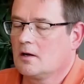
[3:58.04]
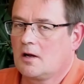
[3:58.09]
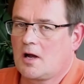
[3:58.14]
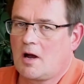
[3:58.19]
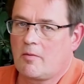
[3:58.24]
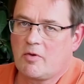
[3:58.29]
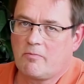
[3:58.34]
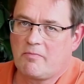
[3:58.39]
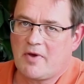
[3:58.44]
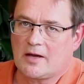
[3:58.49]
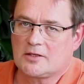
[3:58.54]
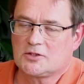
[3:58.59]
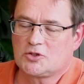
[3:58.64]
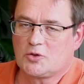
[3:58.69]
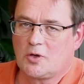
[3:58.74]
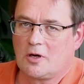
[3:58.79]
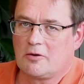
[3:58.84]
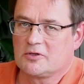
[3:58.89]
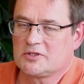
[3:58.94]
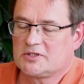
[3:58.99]
Coming back
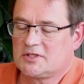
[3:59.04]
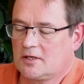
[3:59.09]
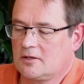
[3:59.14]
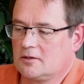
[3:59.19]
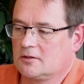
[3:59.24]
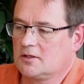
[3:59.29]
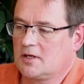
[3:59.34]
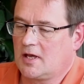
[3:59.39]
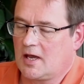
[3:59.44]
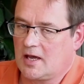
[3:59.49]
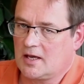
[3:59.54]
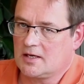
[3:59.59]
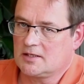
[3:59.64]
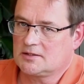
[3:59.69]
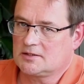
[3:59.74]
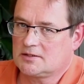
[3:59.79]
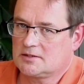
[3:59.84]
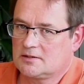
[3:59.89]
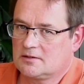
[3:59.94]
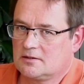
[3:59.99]
to our second
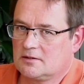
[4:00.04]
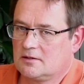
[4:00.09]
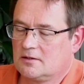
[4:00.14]
case,